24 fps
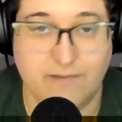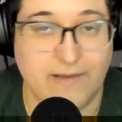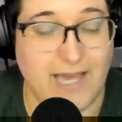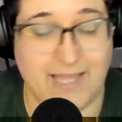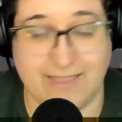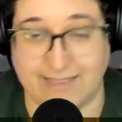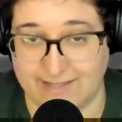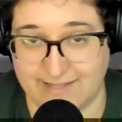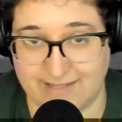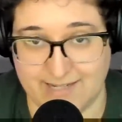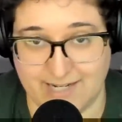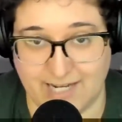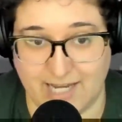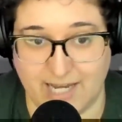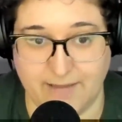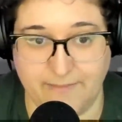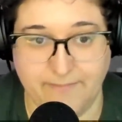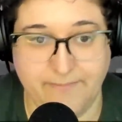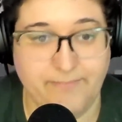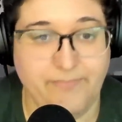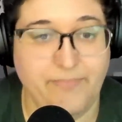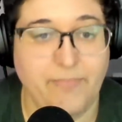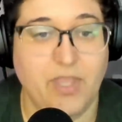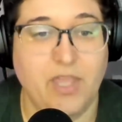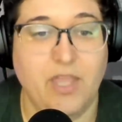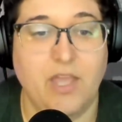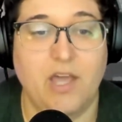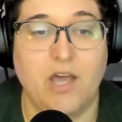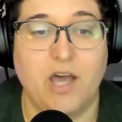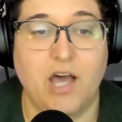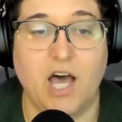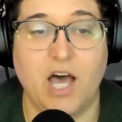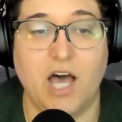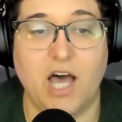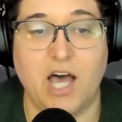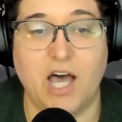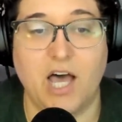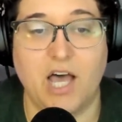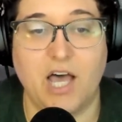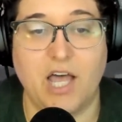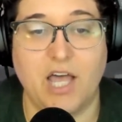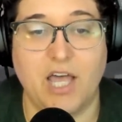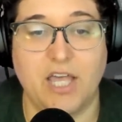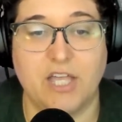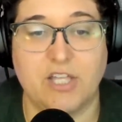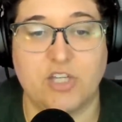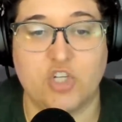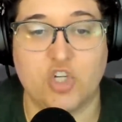at this time,
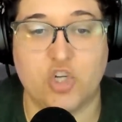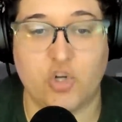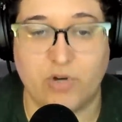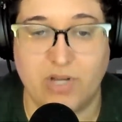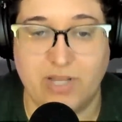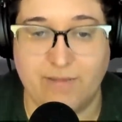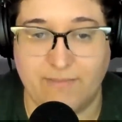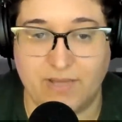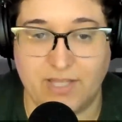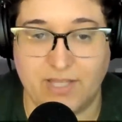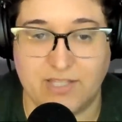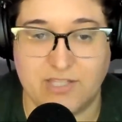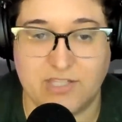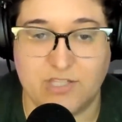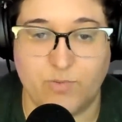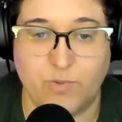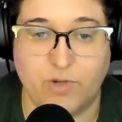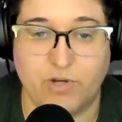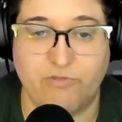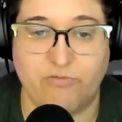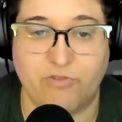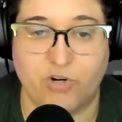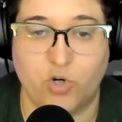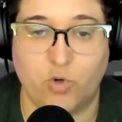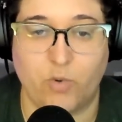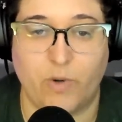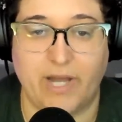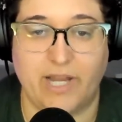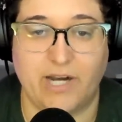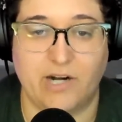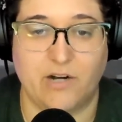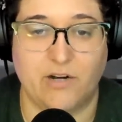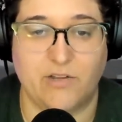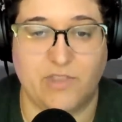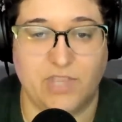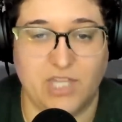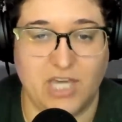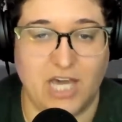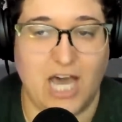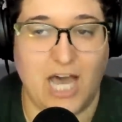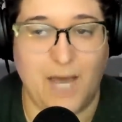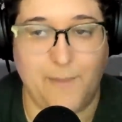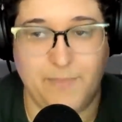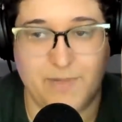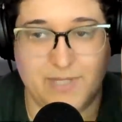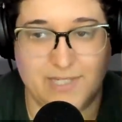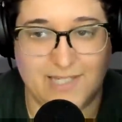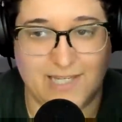uh, treatments would require the
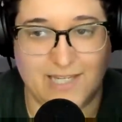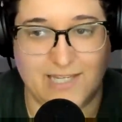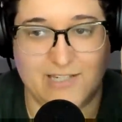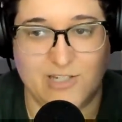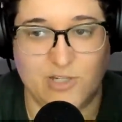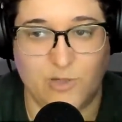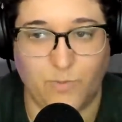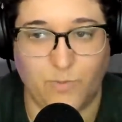opposite